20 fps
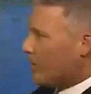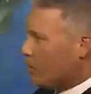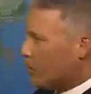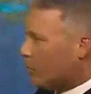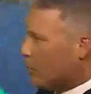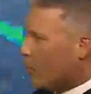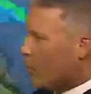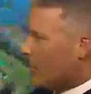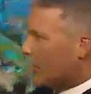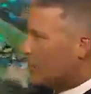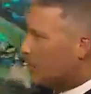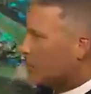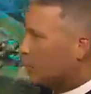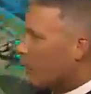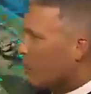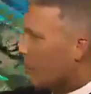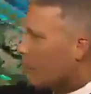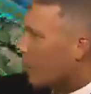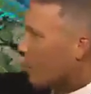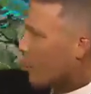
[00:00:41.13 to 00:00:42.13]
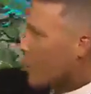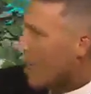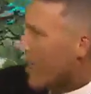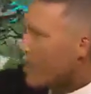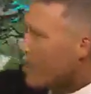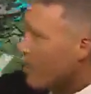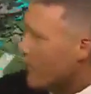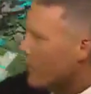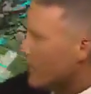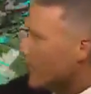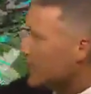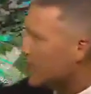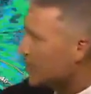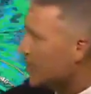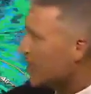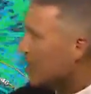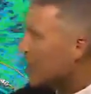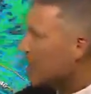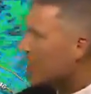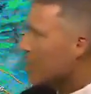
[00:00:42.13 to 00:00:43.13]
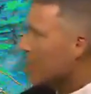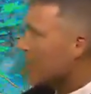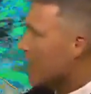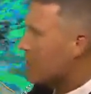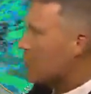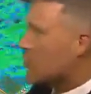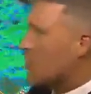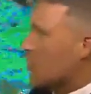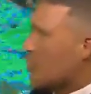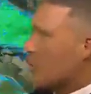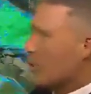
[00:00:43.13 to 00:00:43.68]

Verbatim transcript: been showing the storm right over the city and the metro.